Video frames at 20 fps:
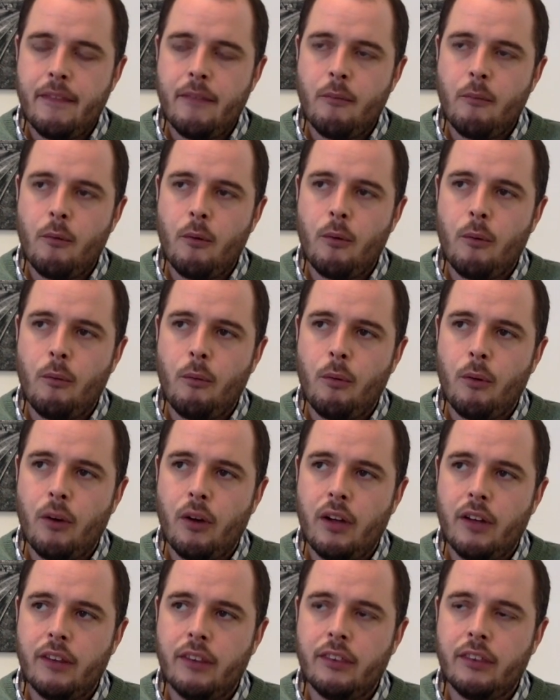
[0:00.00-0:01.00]
What
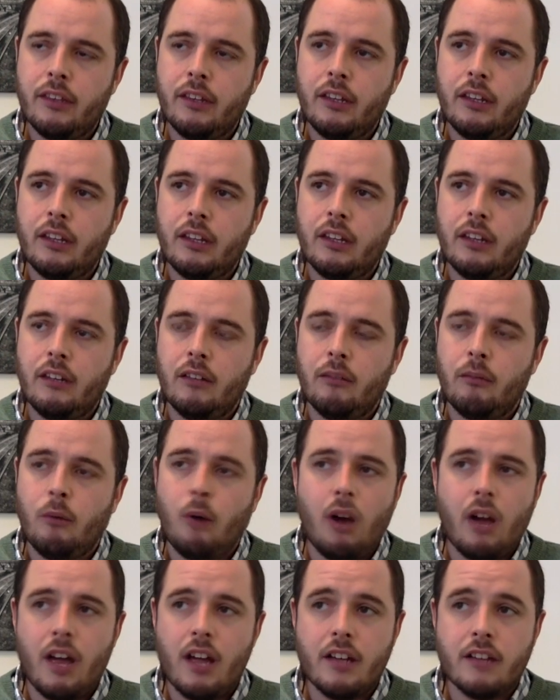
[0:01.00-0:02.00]
I think and
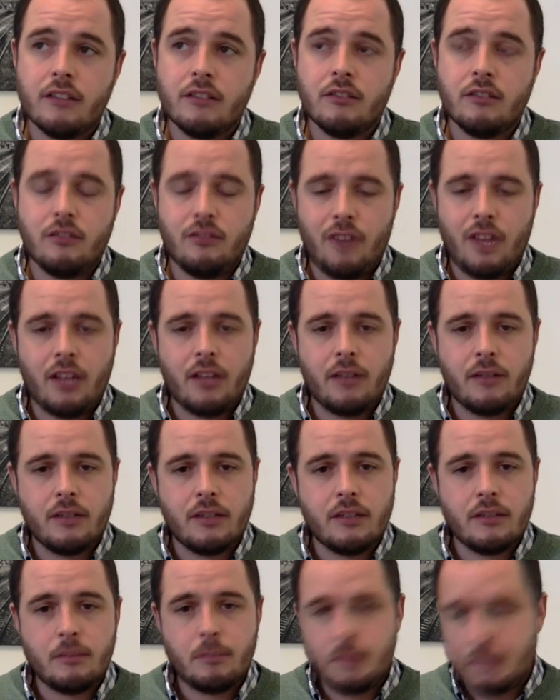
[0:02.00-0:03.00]
why I developed
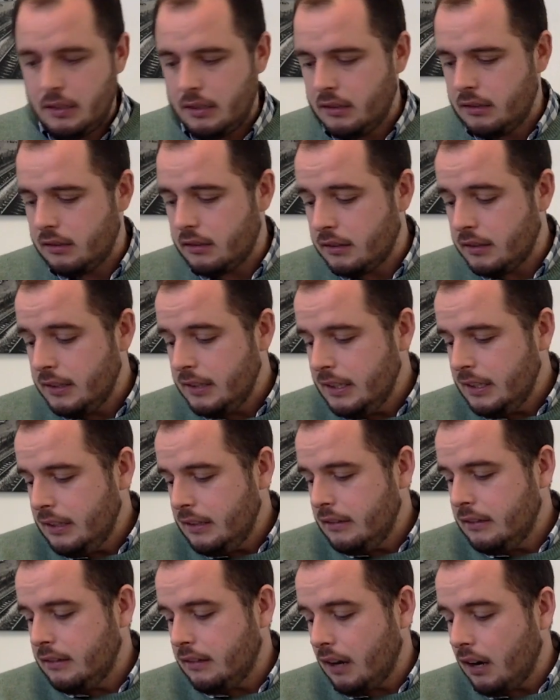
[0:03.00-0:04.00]
this particular
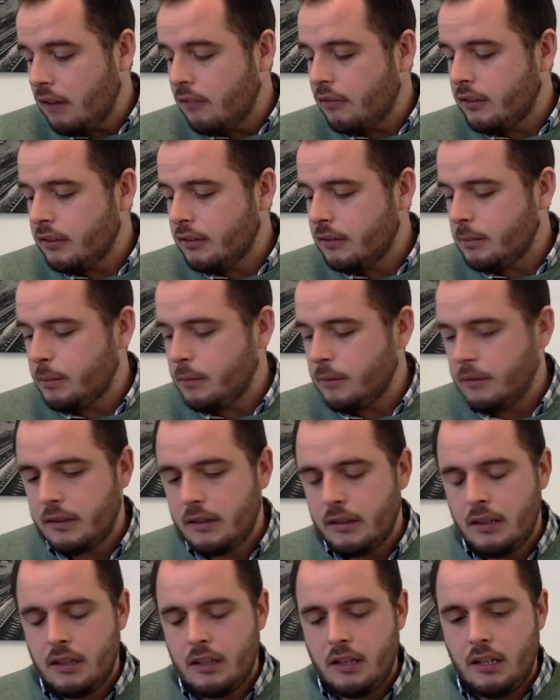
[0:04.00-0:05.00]
service was,
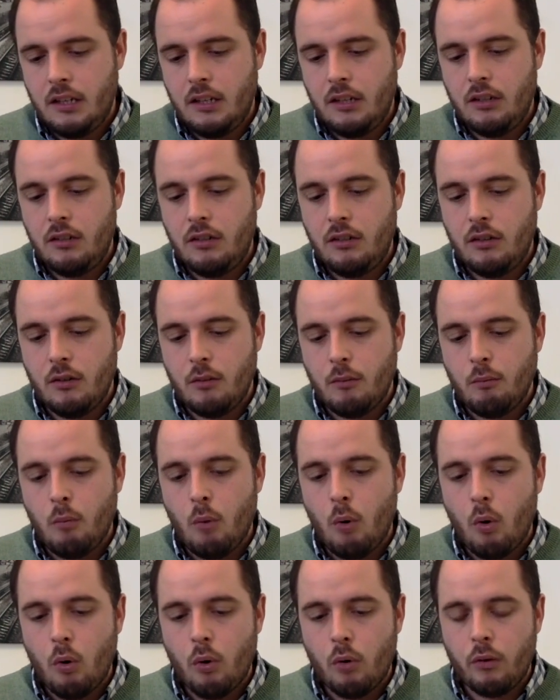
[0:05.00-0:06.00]
you know,
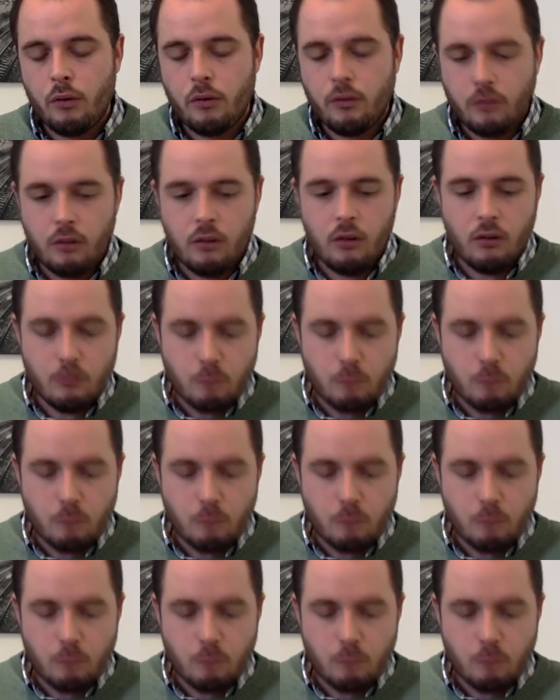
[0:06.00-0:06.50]
there's